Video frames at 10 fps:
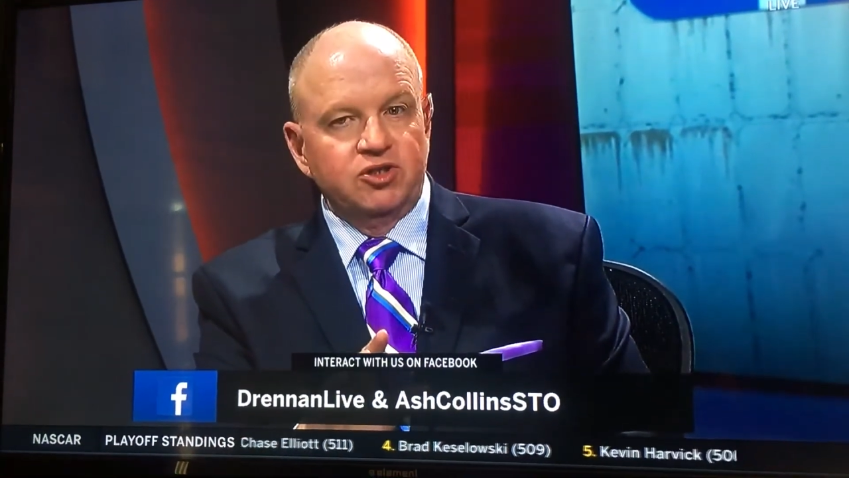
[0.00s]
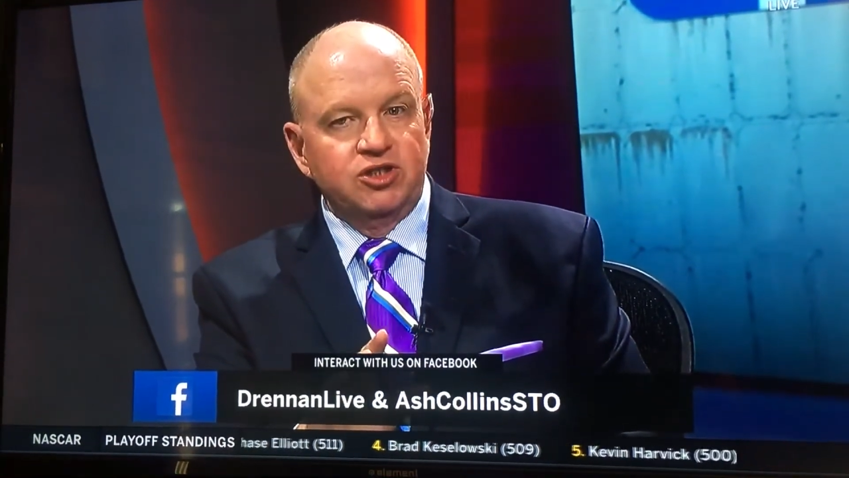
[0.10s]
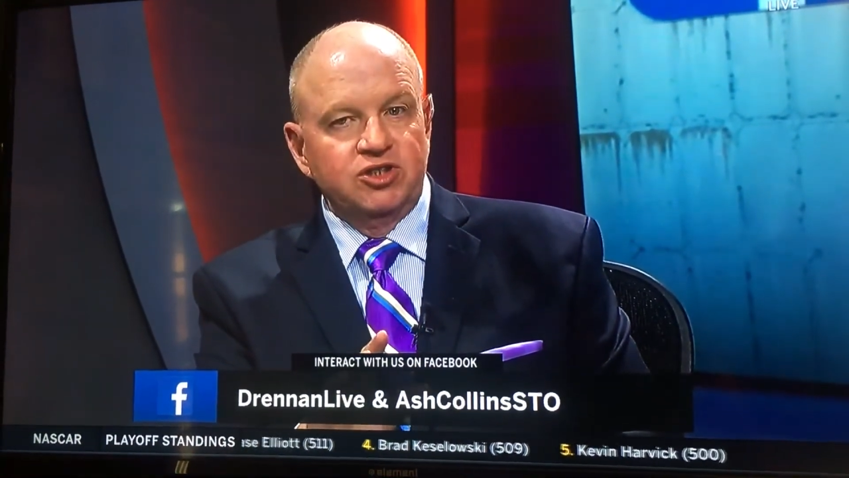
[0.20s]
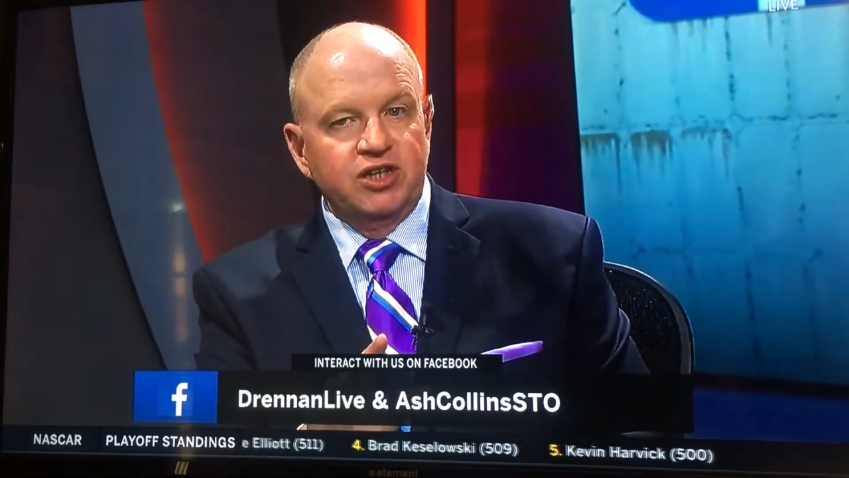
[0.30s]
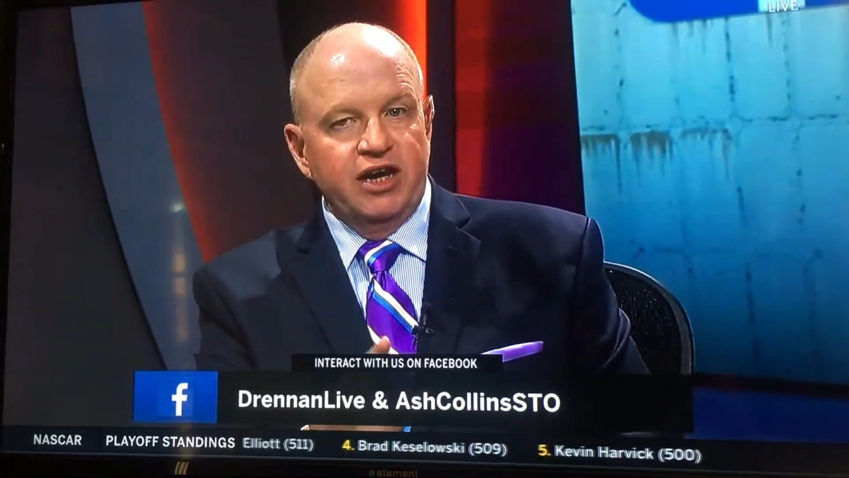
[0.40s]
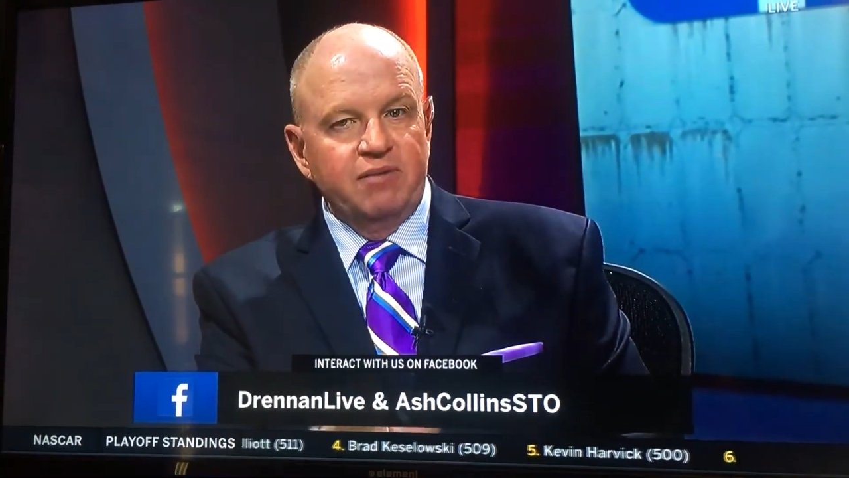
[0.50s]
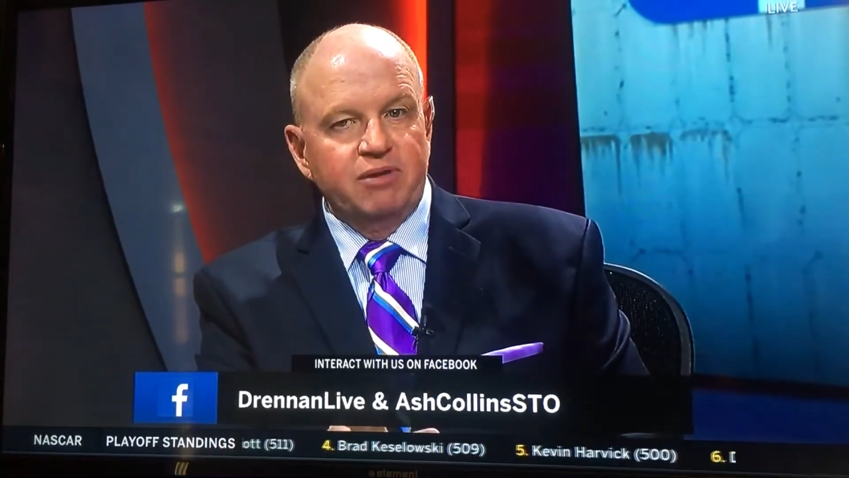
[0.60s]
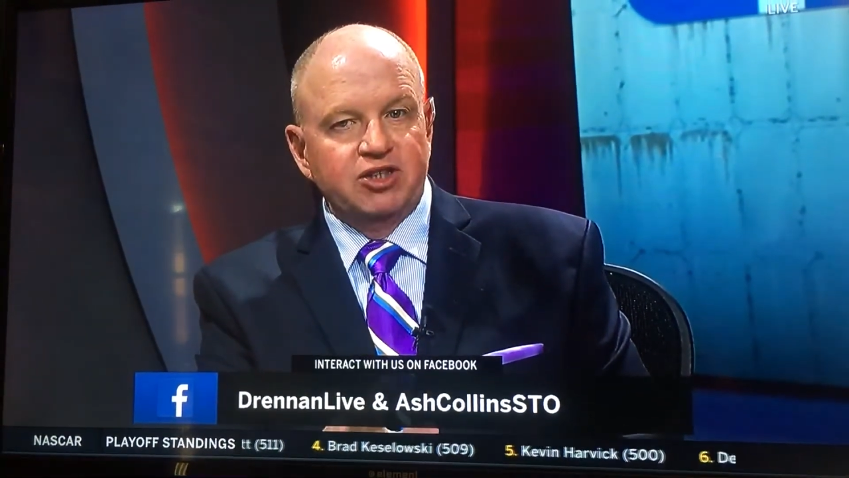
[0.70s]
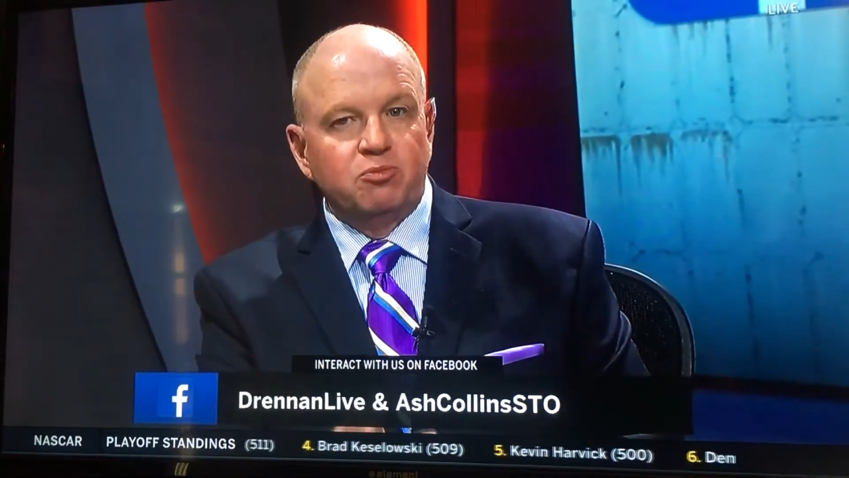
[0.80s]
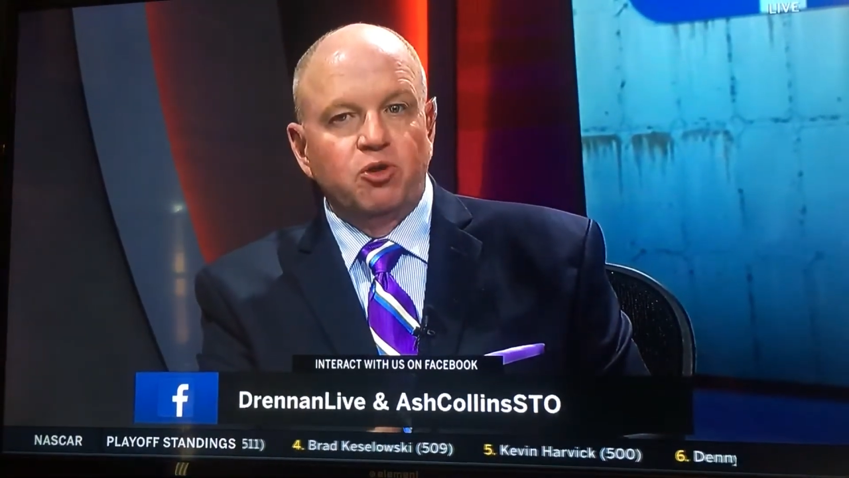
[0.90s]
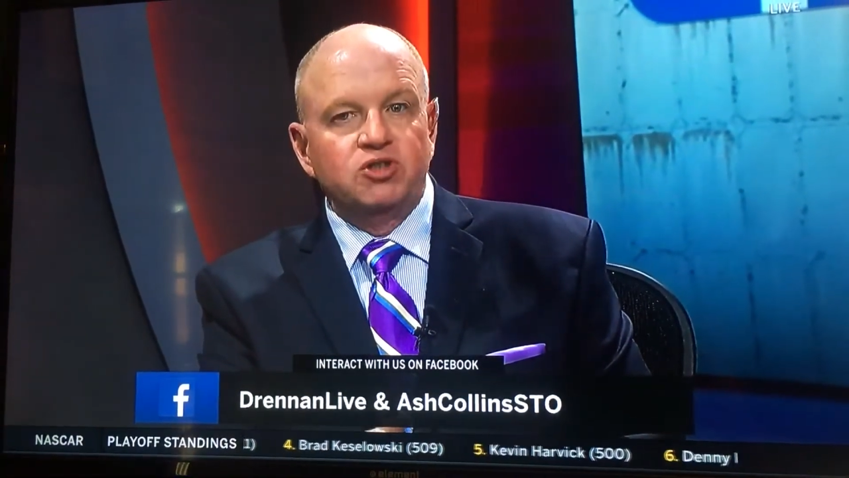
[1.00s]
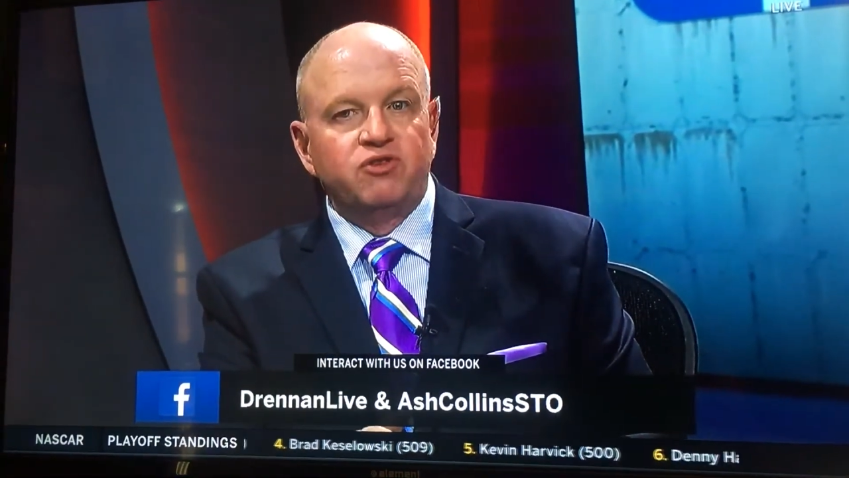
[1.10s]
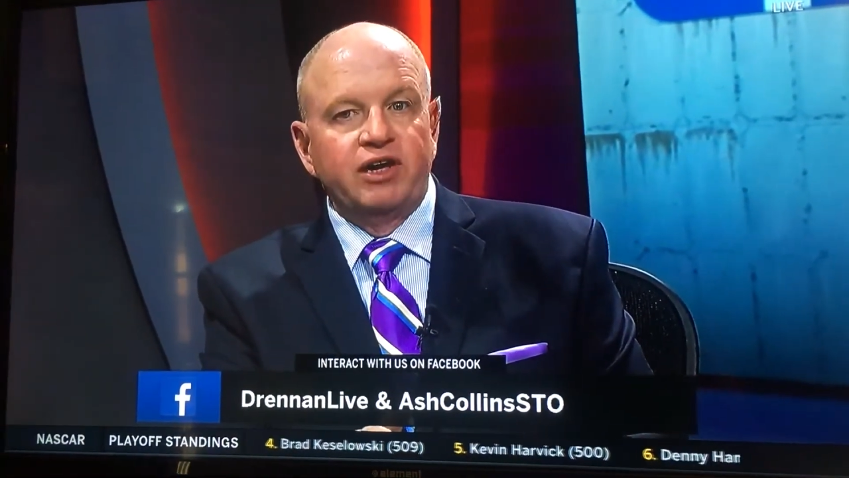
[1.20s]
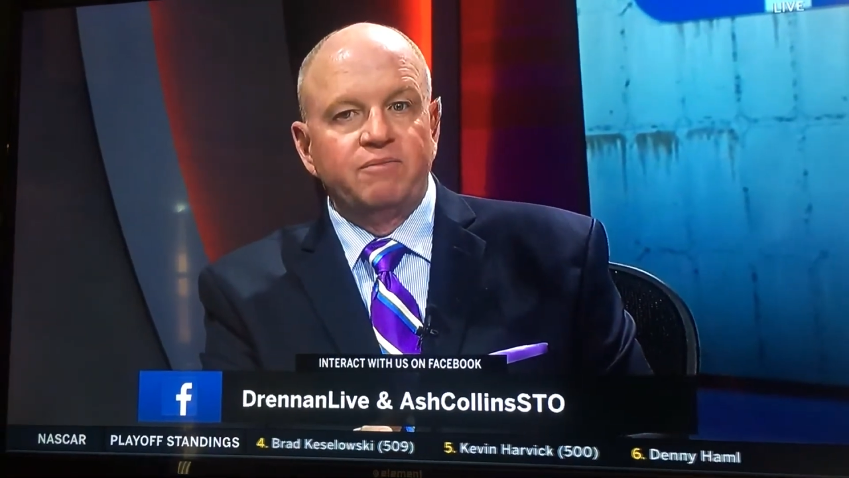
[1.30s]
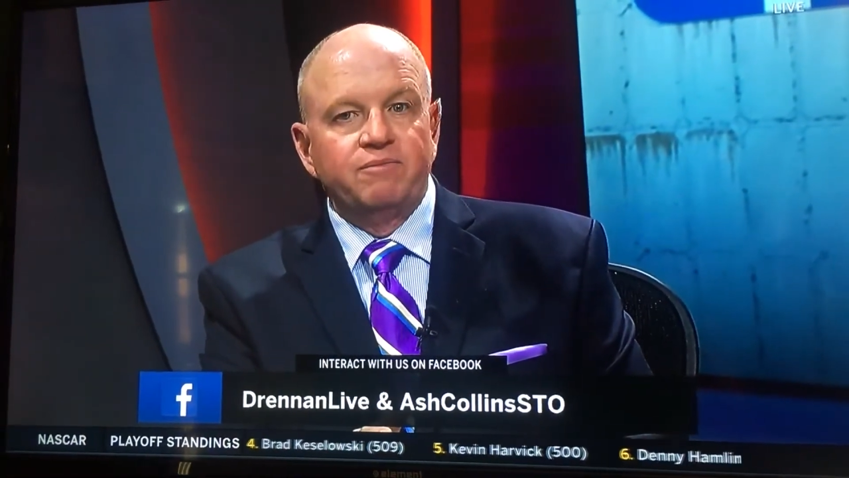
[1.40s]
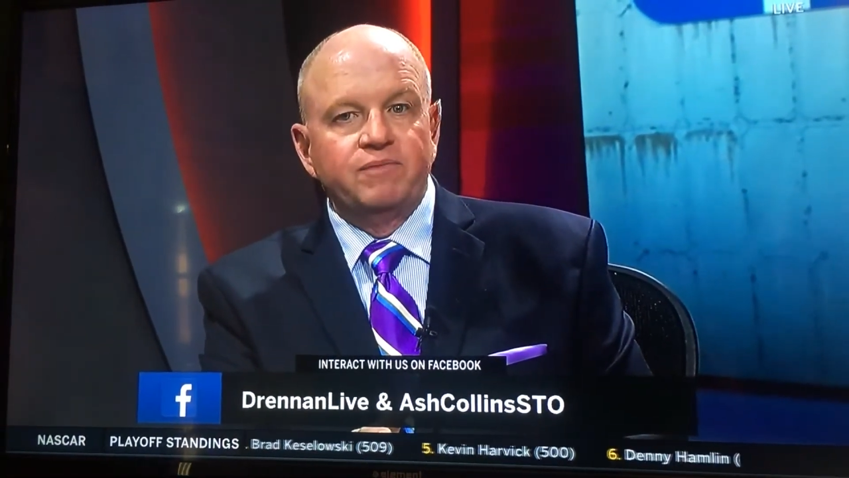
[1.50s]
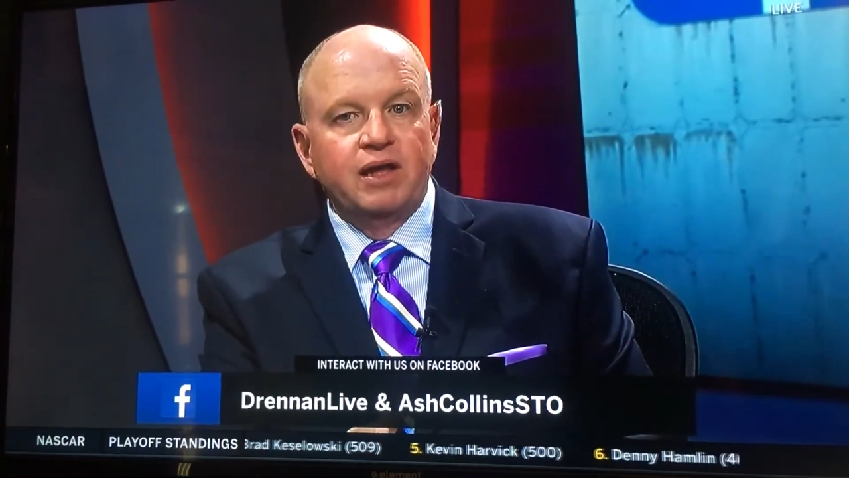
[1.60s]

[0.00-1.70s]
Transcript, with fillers: She's not a big sports fan.